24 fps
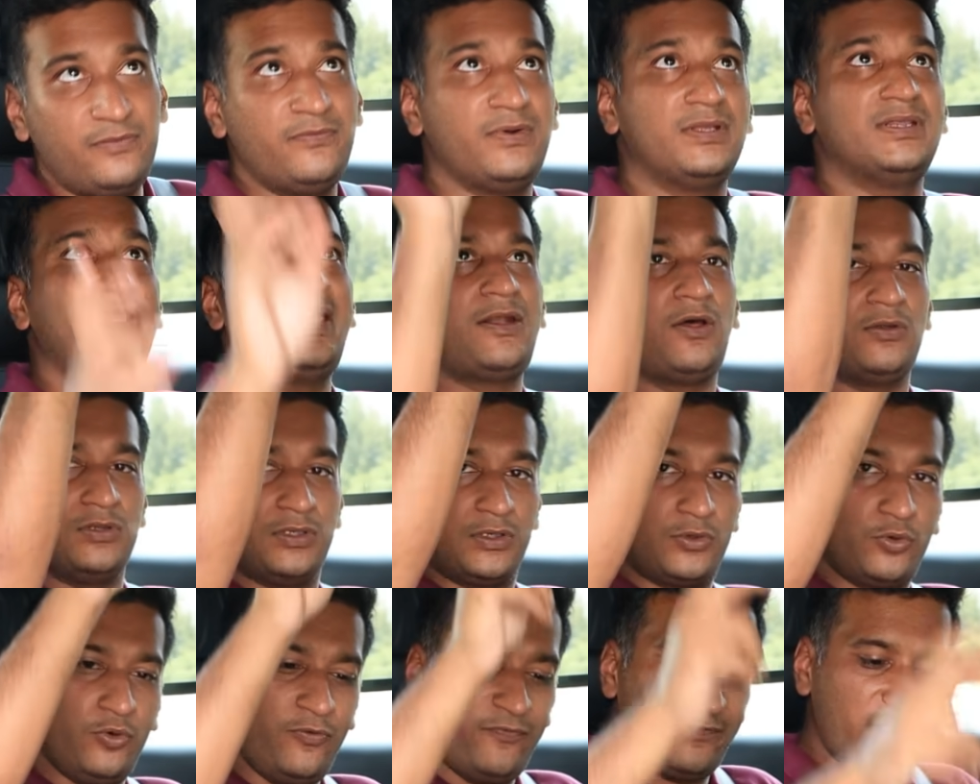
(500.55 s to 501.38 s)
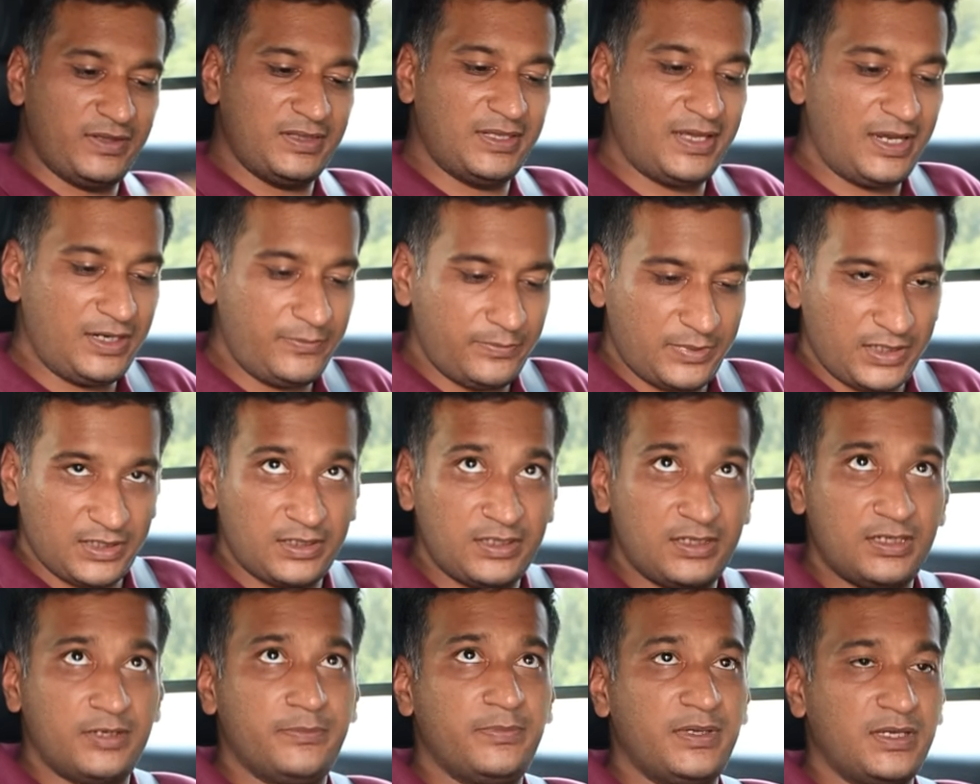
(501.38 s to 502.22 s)
They're on the roof in that, but
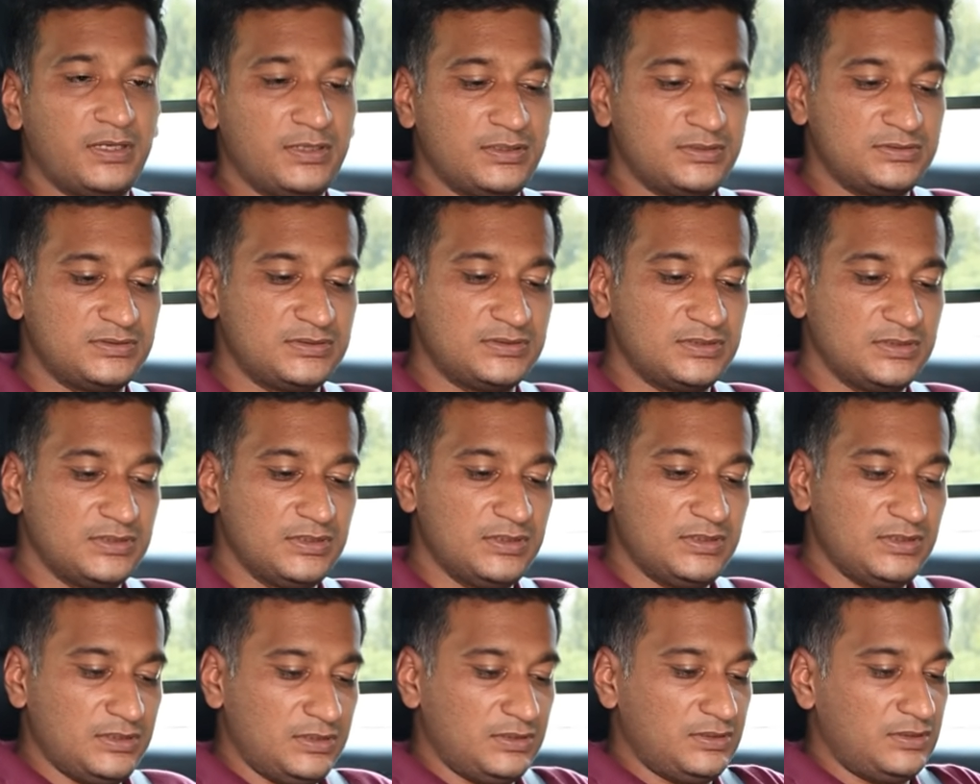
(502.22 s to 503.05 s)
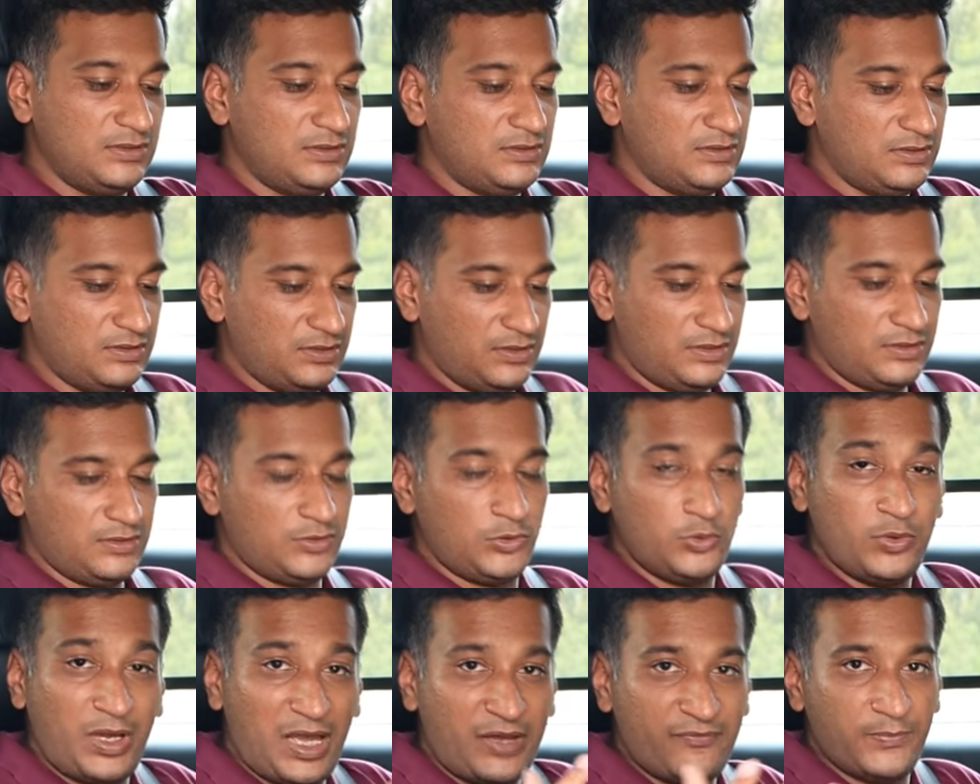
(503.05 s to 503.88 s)
here because
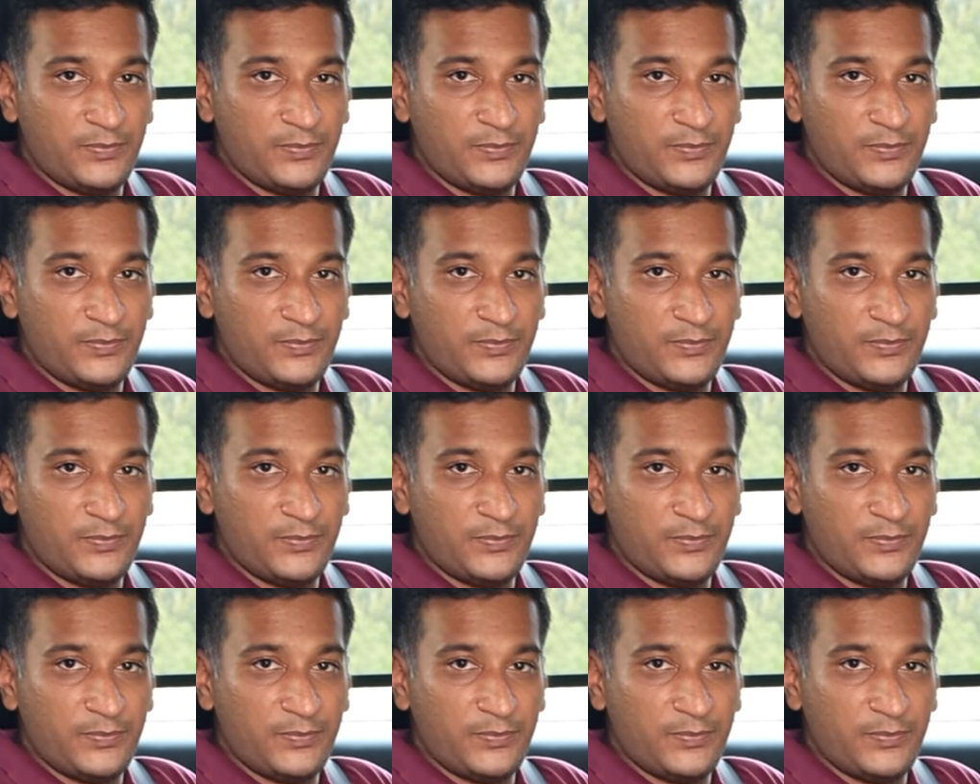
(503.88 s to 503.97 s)
you have